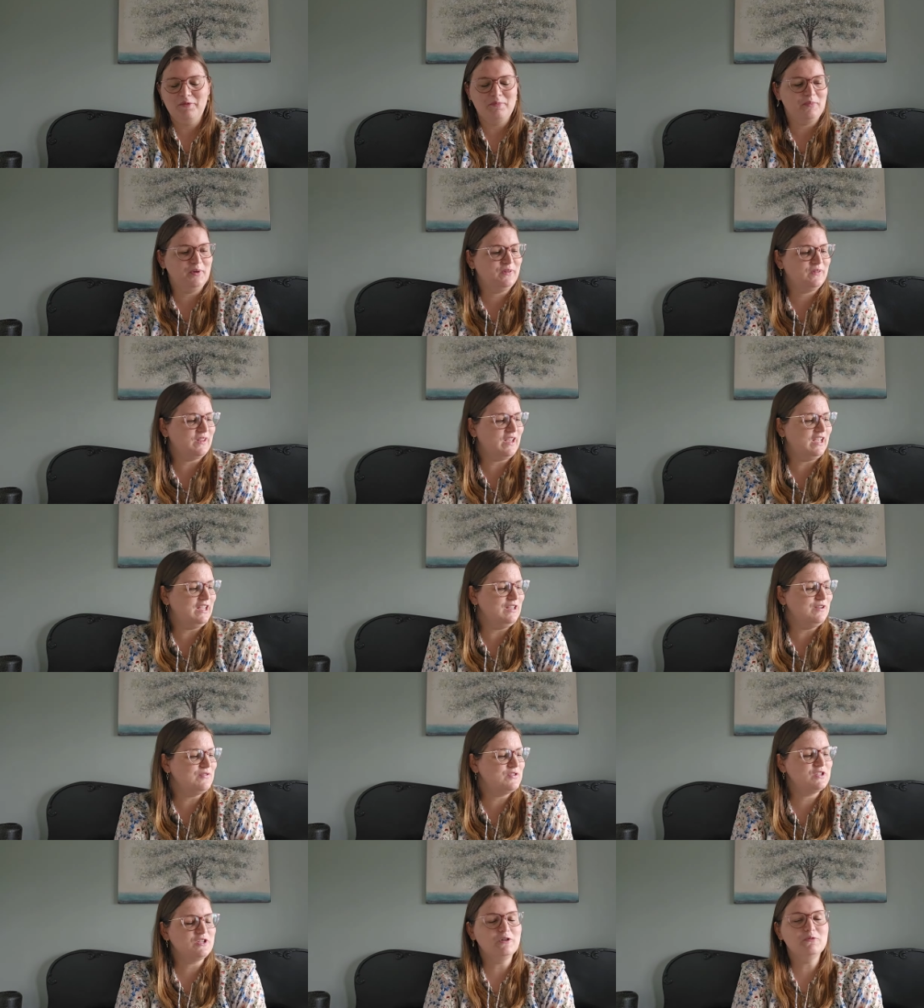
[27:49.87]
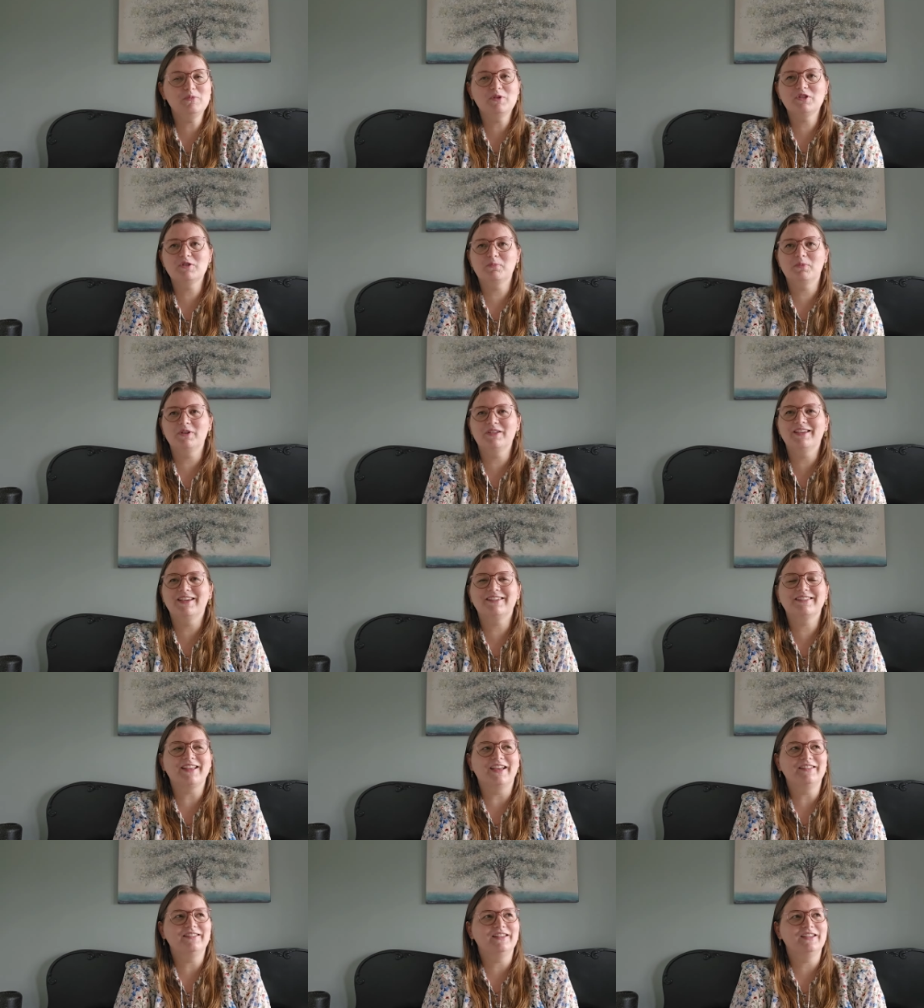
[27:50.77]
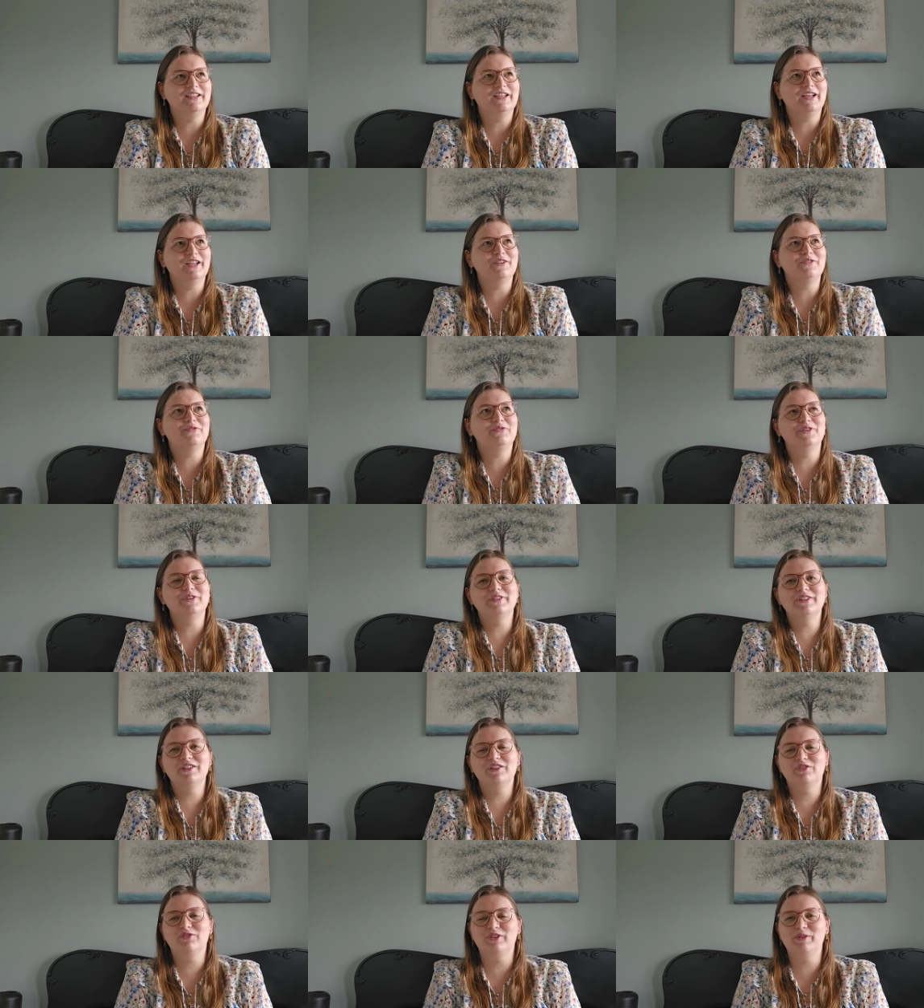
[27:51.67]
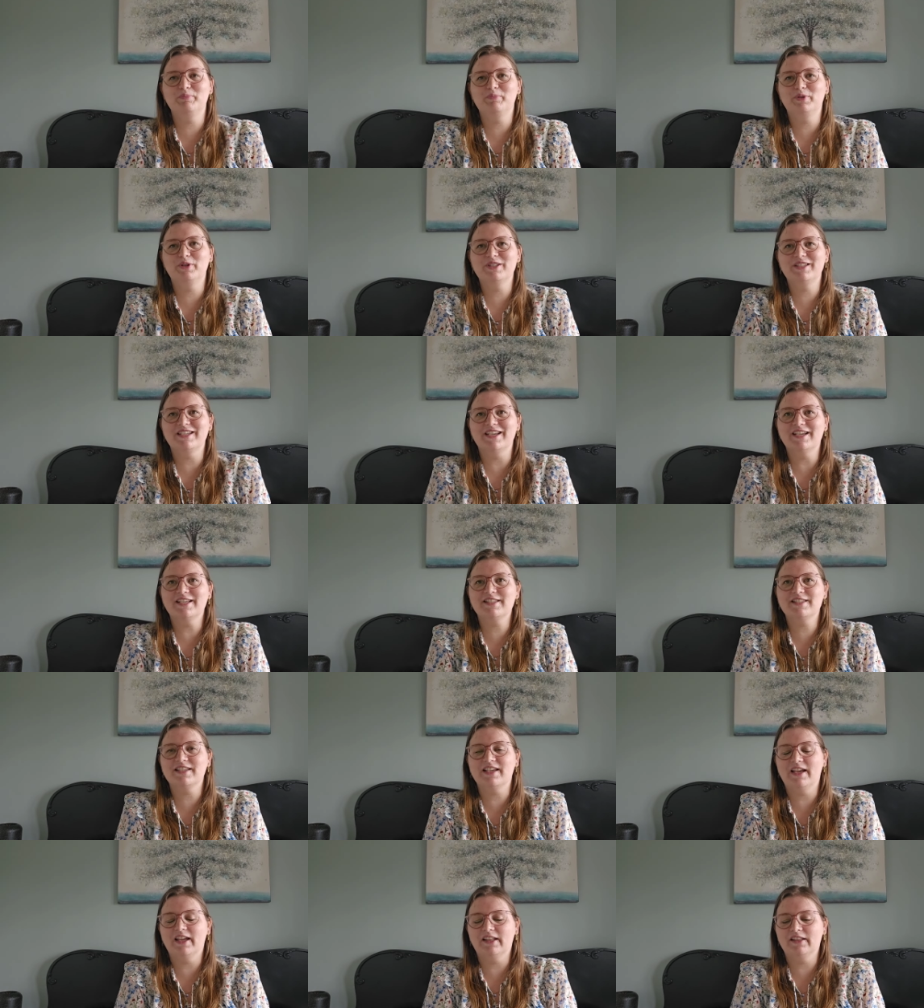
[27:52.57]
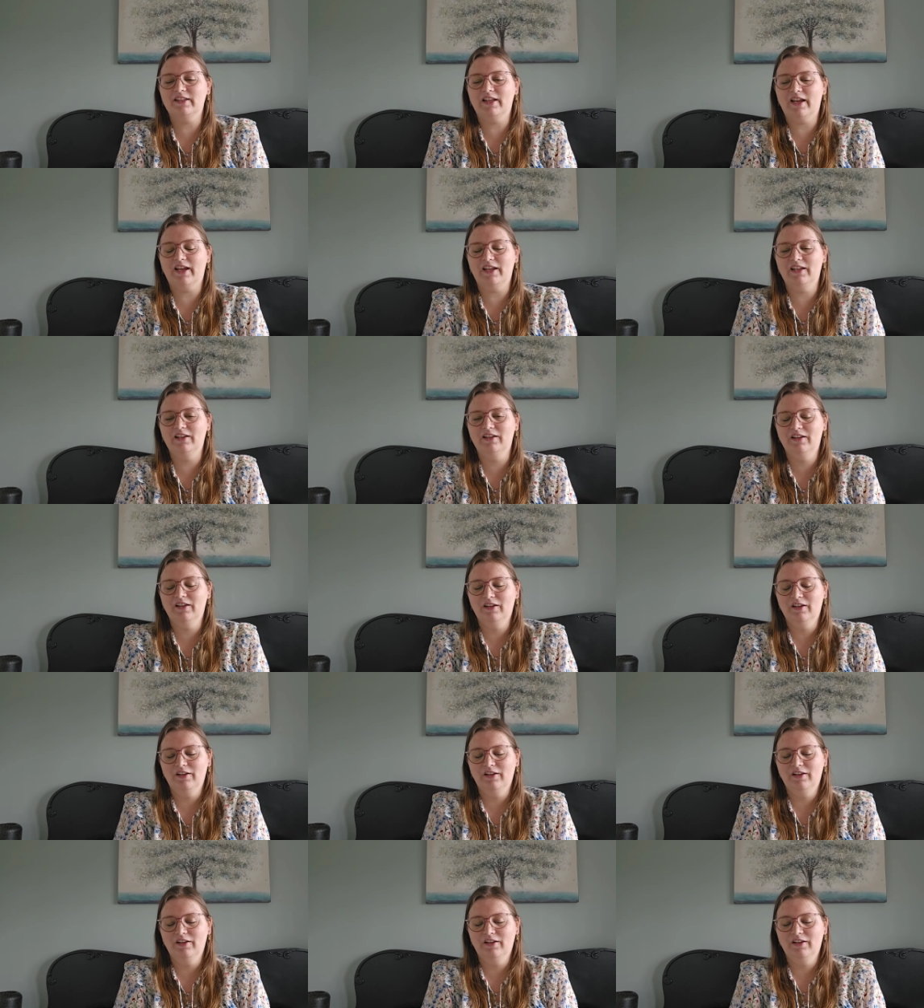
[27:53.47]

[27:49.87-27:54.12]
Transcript: But I have so much projects. I think I have 43 projects, and I